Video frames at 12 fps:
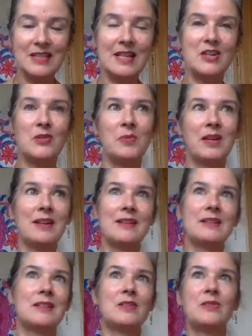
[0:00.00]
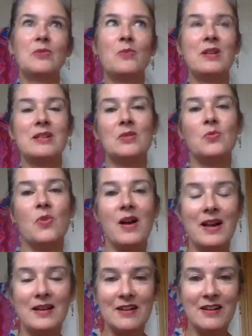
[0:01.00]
and you'll begin to wonder why on